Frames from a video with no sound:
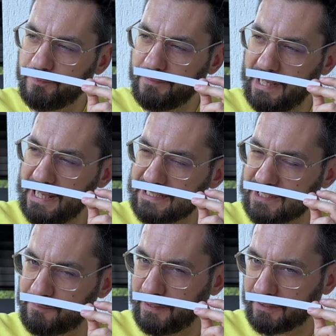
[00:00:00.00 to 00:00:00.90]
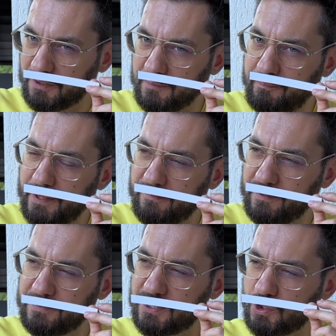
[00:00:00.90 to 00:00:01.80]
aspect, or a bit of
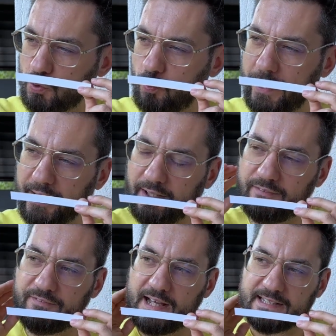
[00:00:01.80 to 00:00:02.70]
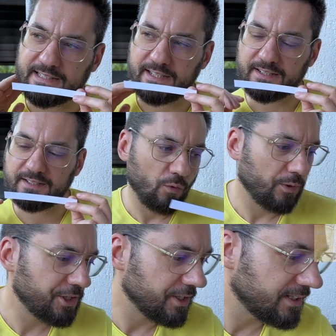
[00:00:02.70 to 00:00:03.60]
a suede facet,
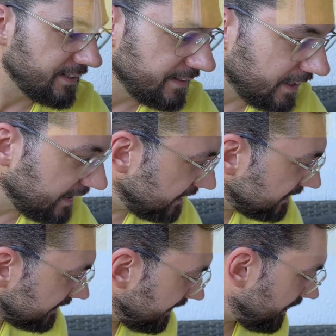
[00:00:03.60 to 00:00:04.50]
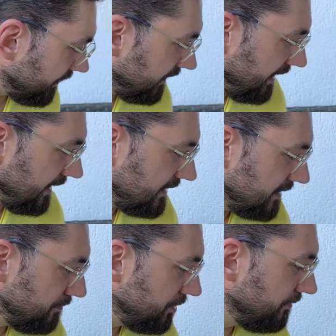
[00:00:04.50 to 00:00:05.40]
which is nice. Now
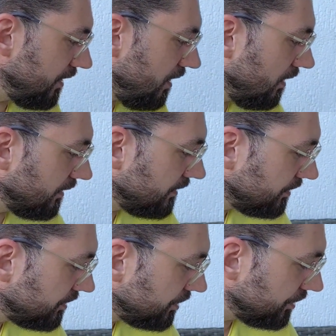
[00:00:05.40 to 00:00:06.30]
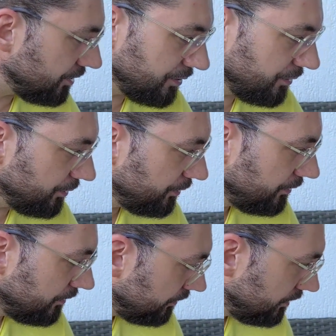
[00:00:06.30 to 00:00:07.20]
let's move on to,
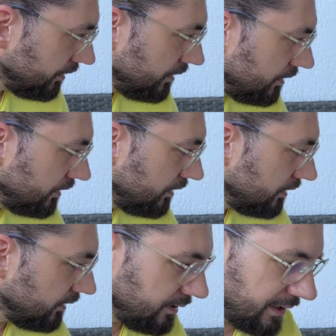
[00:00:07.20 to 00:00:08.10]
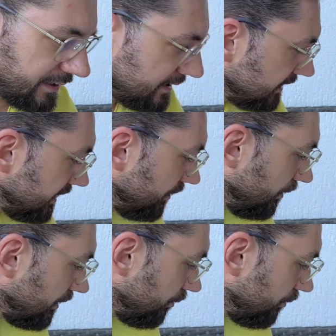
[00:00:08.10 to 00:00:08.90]
let's see what